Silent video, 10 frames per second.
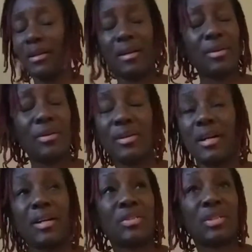oh
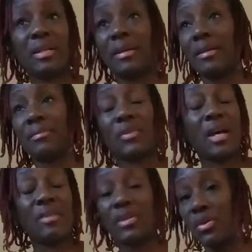gosh. I
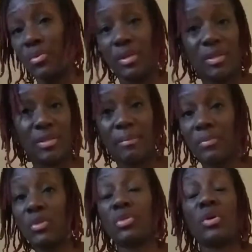have no words.
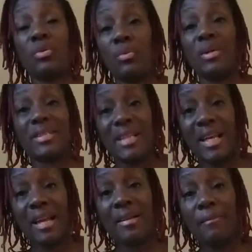So once
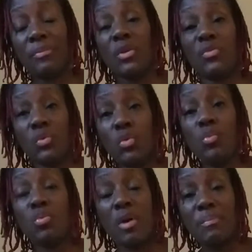again, full
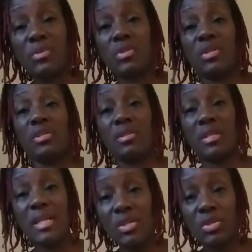props to the
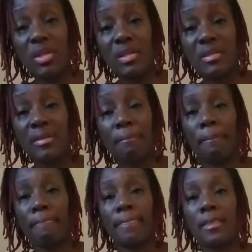teachers.
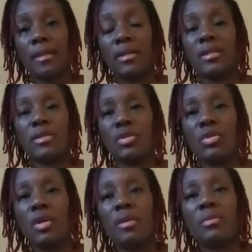
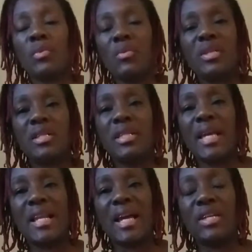Where we did the
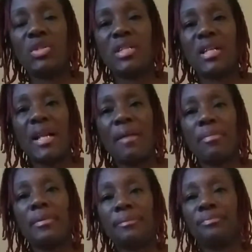NHS clap.
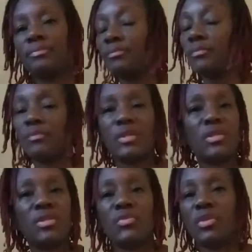
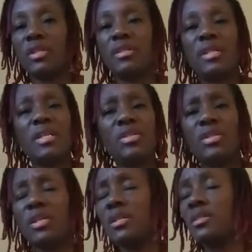This is for the
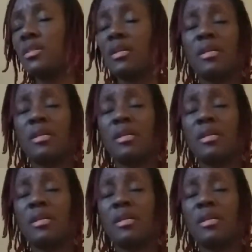teachers.